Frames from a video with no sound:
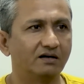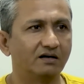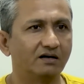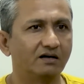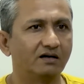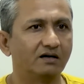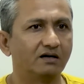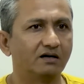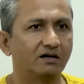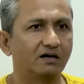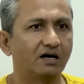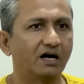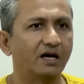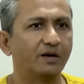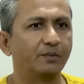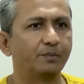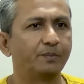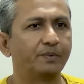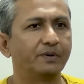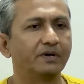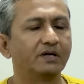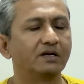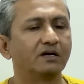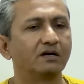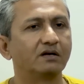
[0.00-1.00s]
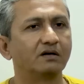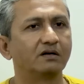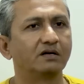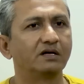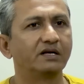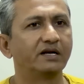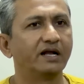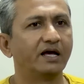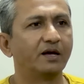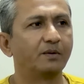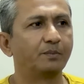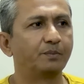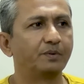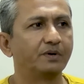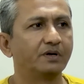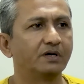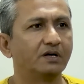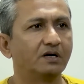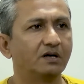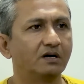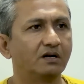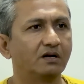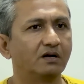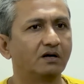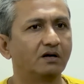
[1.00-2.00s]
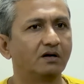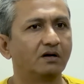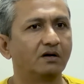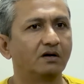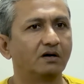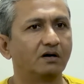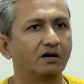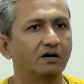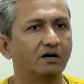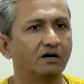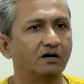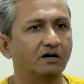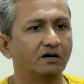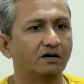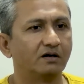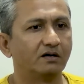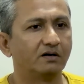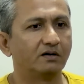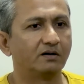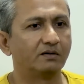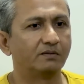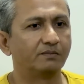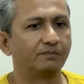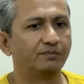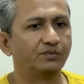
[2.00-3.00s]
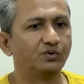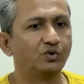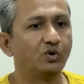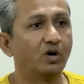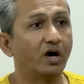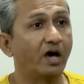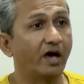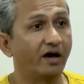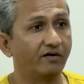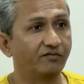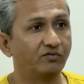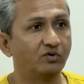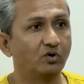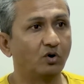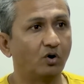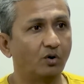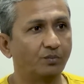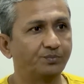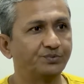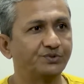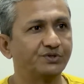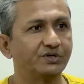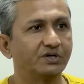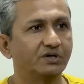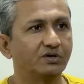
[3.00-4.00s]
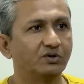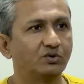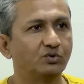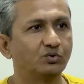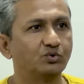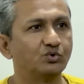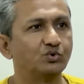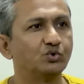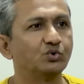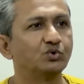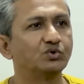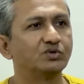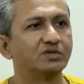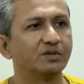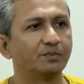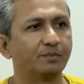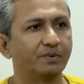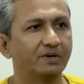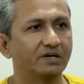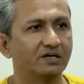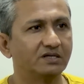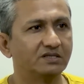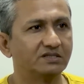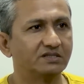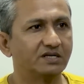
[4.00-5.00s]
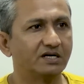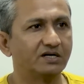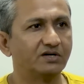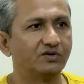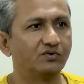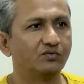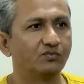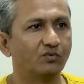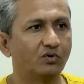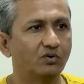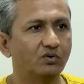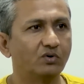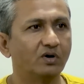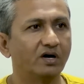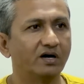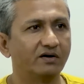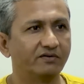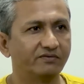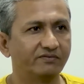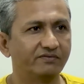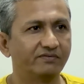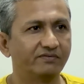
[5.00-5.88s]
In IPL, you have the option to choose the players that you want to have.